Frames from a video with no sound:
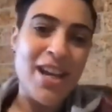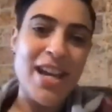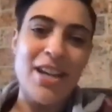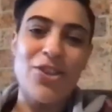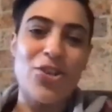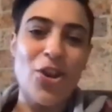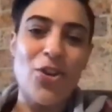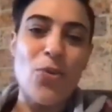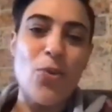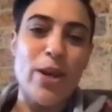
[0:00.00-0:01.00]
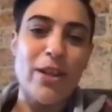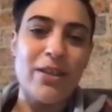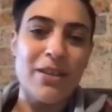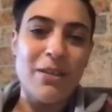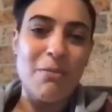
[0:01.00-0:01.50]
and just show the
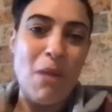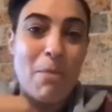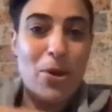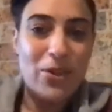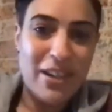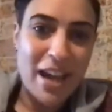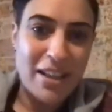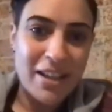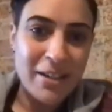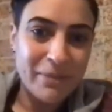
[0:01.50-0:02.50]
audience my personality.